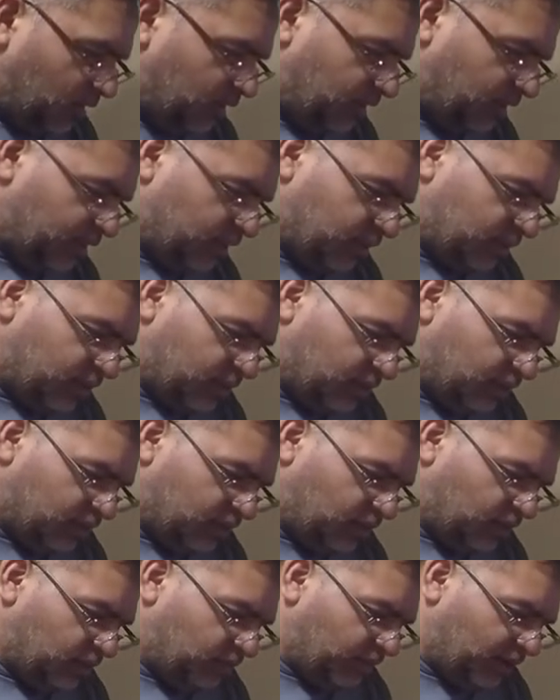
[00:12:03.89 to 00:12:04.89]
I get
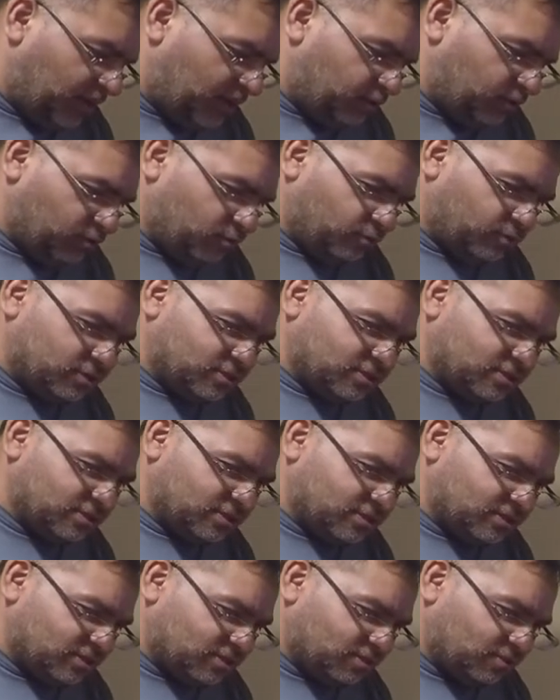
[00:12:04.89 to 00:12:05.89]
a manual, which is,
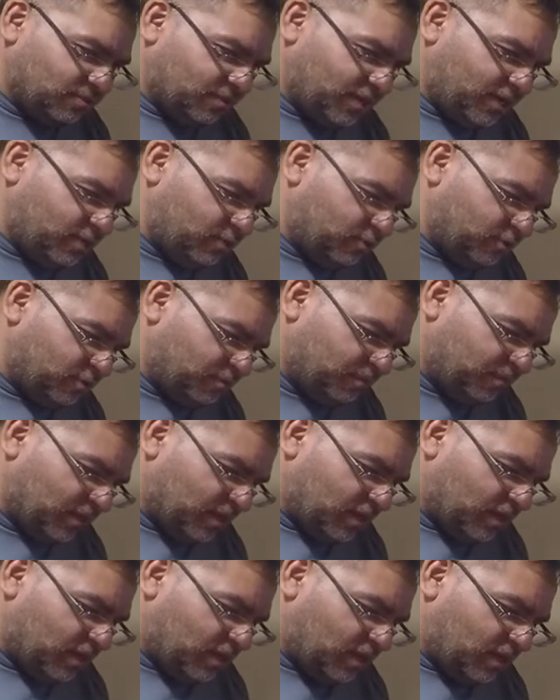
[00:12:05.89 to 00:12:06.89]
this is the manual.
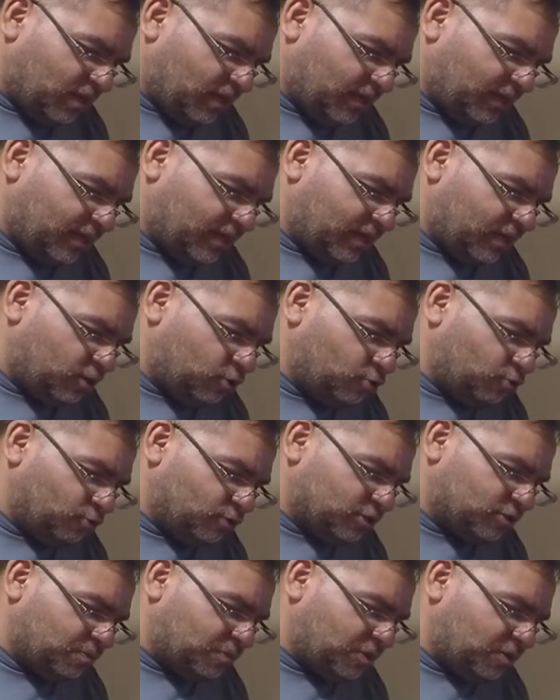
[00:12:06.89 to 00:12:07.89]
And I get a
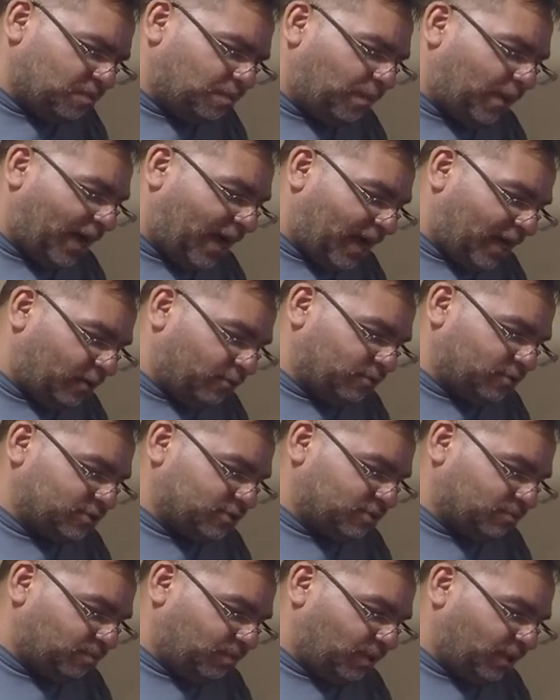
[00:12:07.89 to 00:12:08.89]
USB power
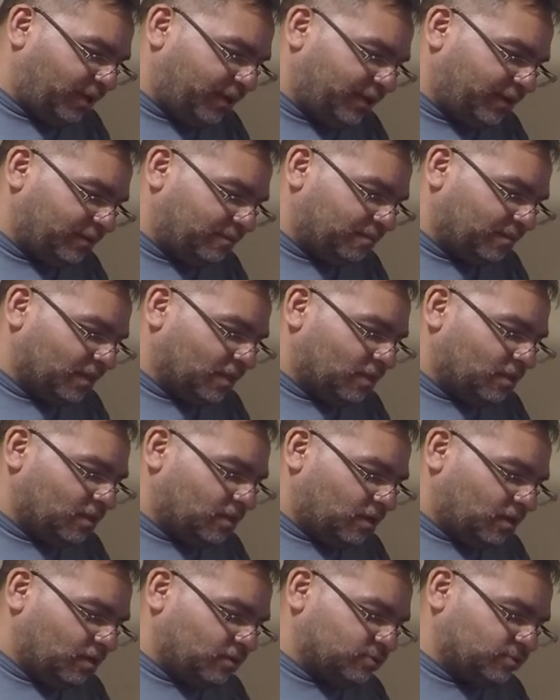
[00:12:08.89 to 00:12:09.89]
supply.
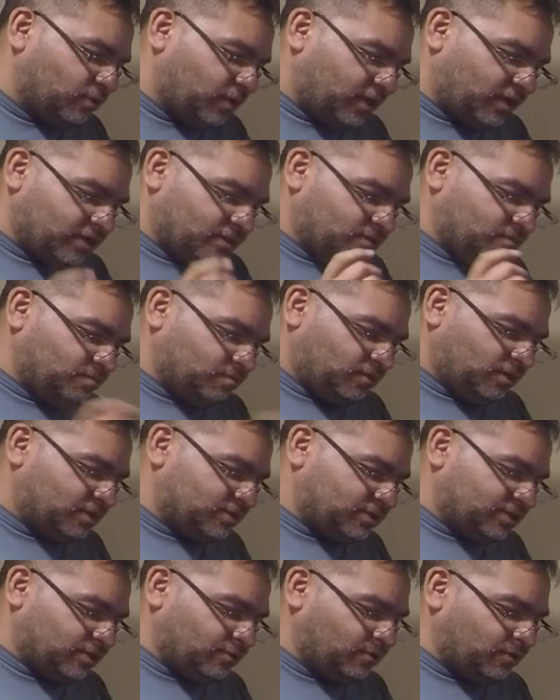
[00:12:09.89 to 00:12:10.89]
Oh, so I can, a
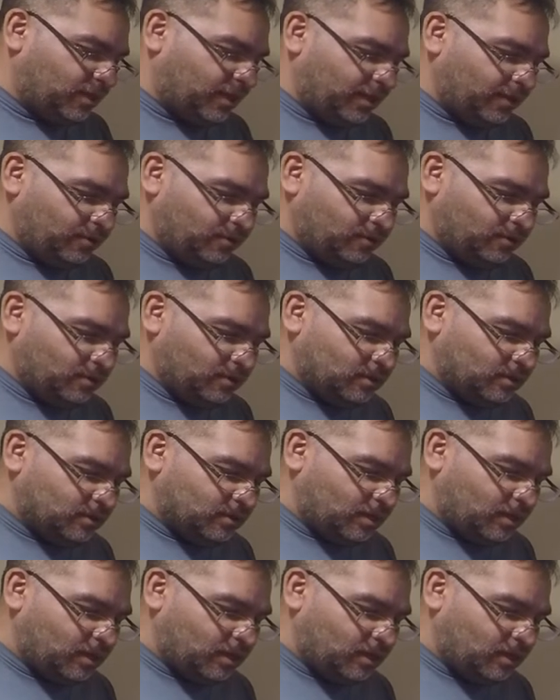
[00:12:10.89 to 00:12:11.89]
cigarette lighter
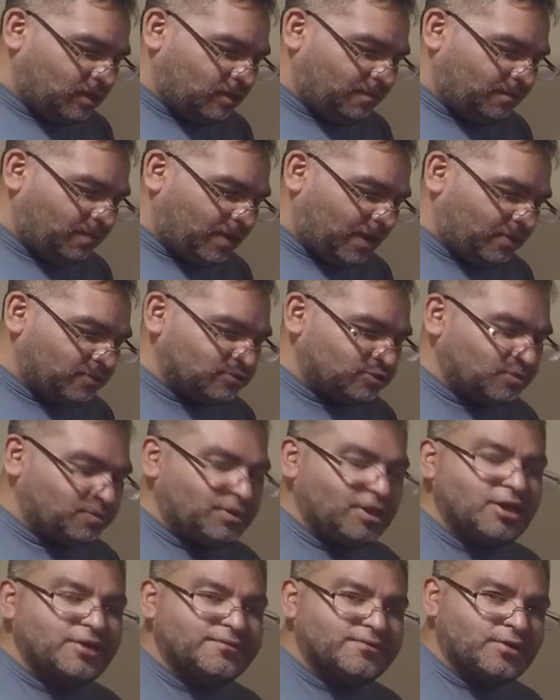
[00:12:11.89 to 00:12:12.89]
power
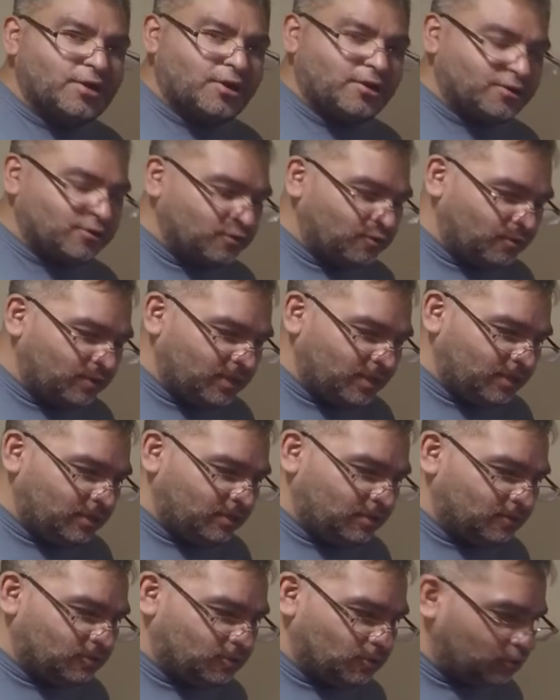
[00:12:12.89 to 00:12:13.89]
supply of cargo
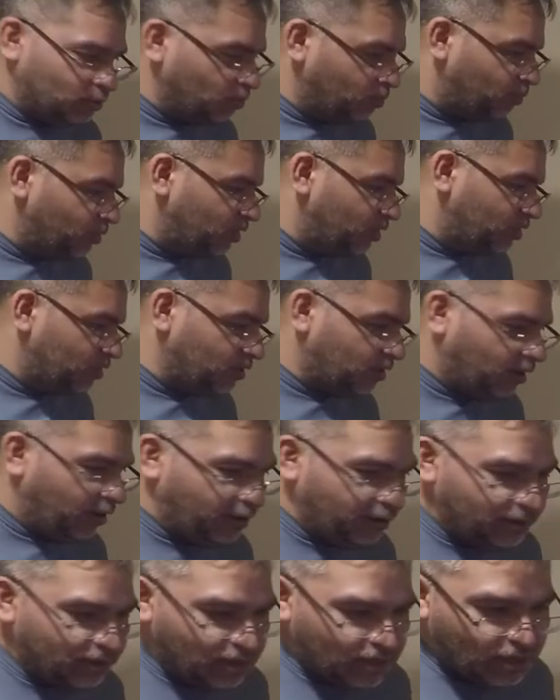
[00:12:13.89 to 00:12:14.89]
in, so it'll put in the
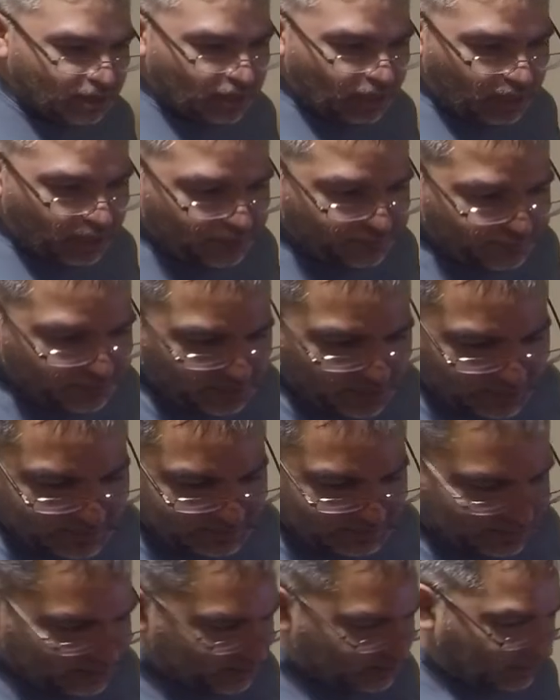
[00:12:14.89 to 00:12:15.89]
car. I have not
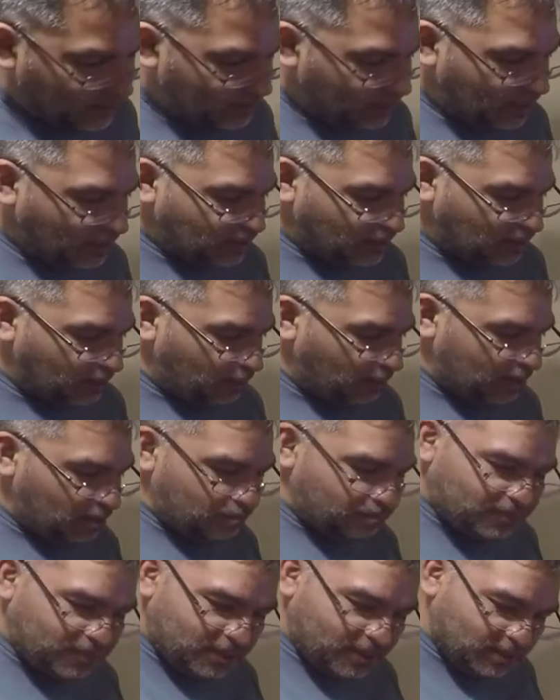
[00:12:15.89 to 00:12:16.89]
seen that yet. That might
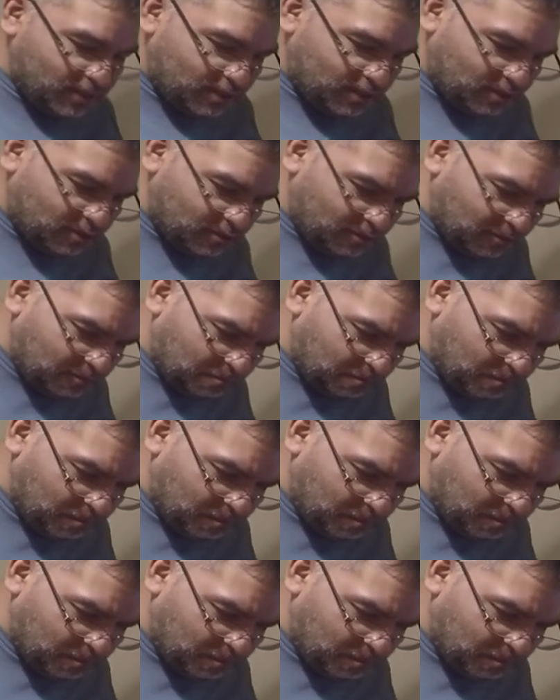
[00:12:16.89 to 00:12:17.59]
be in here.